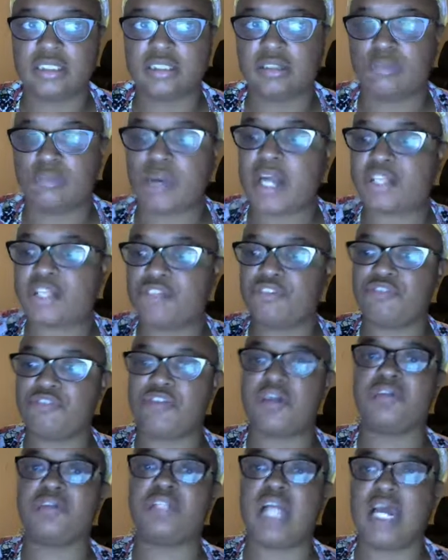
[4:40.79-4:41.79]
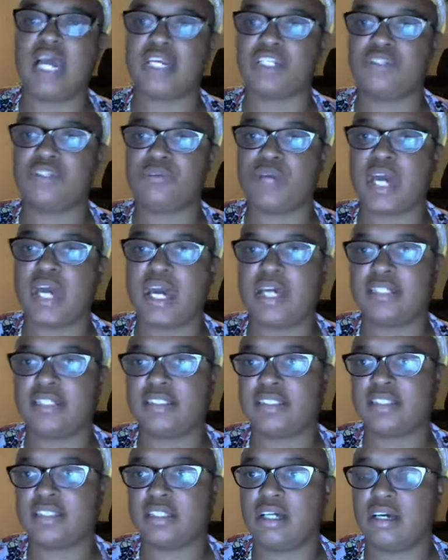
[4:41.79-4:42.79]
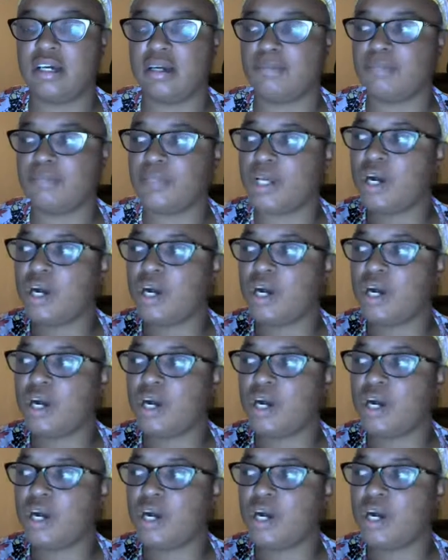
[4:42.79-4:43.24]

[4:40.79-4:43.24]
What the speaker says: to where you felt like you had to